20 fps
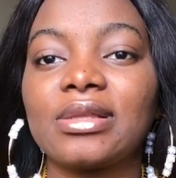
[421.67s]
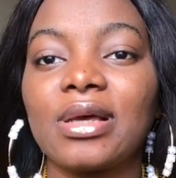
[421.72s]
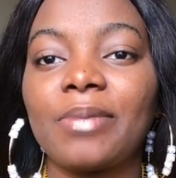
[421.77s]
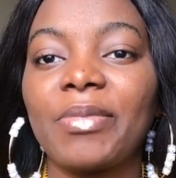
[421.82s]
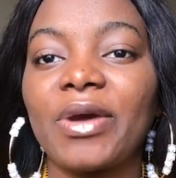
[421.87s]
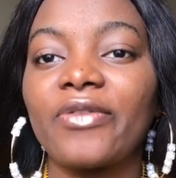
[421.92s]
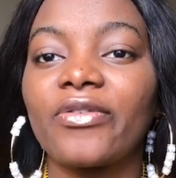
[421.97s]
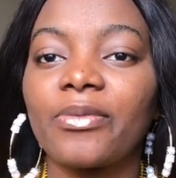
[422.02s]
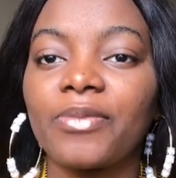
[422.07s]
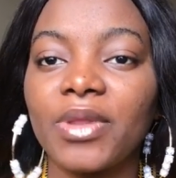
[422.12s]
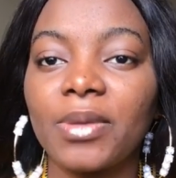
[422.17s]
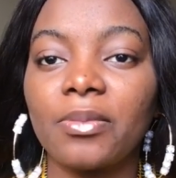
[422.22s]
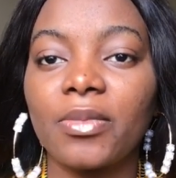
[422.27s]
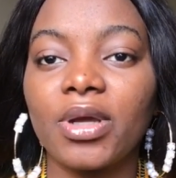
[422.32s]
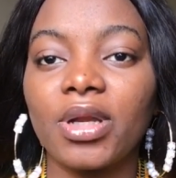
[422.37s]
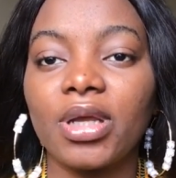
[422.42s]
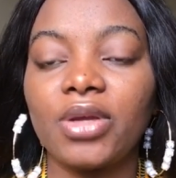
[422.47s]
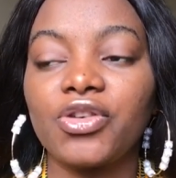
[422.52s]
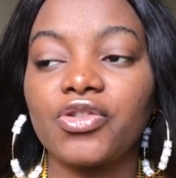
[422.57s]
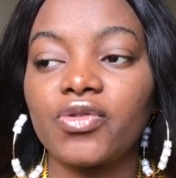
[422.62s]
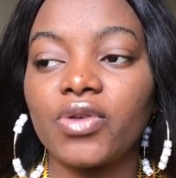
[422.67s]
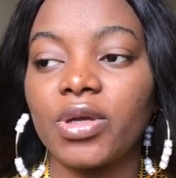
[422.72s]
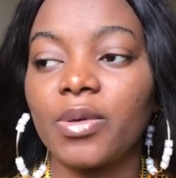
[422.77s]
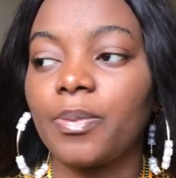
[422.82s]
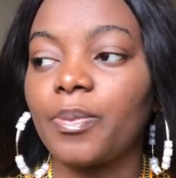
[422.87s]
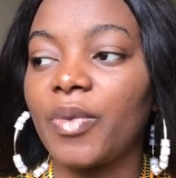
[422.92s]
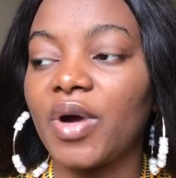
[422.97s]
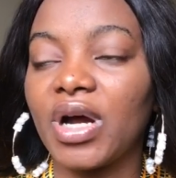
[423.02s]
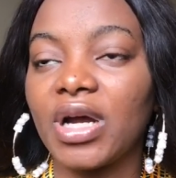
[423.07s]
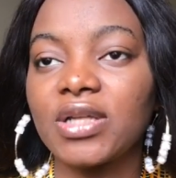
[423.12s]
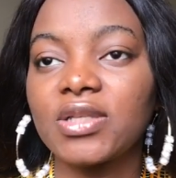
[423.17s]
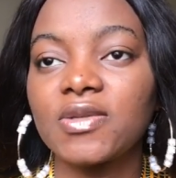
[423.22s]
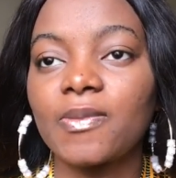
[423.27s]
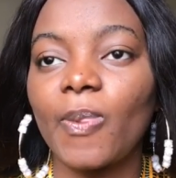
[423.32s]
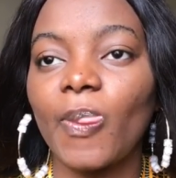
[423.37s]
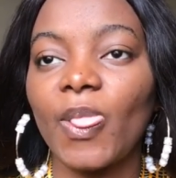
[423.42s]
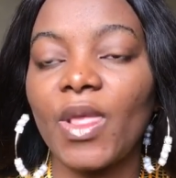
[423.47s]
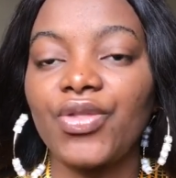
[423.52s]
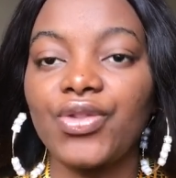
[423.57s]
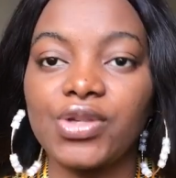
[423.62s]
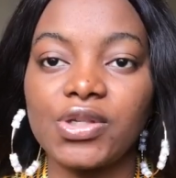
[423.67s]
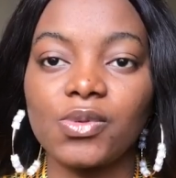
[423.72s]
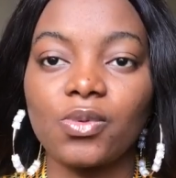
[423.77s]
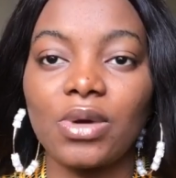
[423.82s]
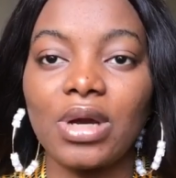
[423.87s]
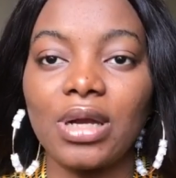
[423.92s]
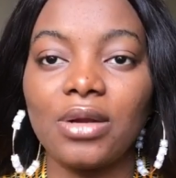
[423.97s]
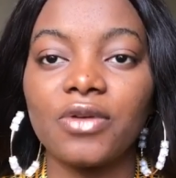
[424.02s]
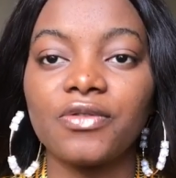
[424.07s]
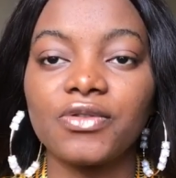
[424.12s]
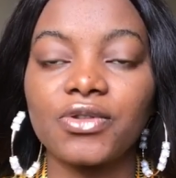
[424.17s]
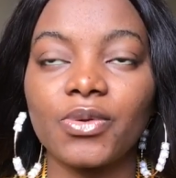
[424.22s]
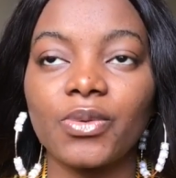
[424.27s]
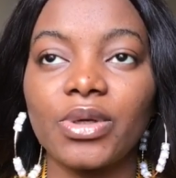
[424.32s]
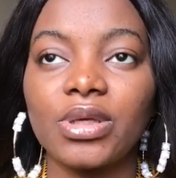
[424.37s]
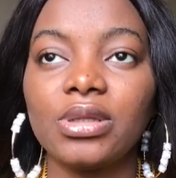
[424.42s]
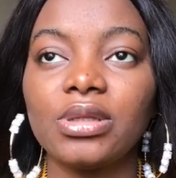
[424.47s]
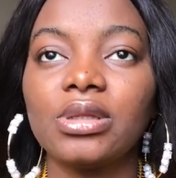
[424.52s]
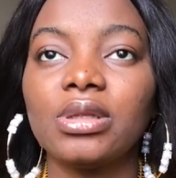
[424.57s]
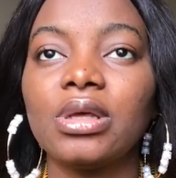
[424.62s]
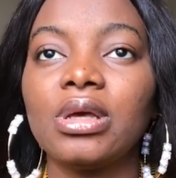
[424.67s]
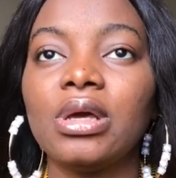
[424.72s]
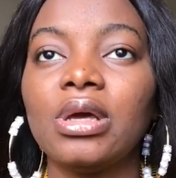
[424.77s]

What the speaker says: Apart from the monetary part, this is what I love doing,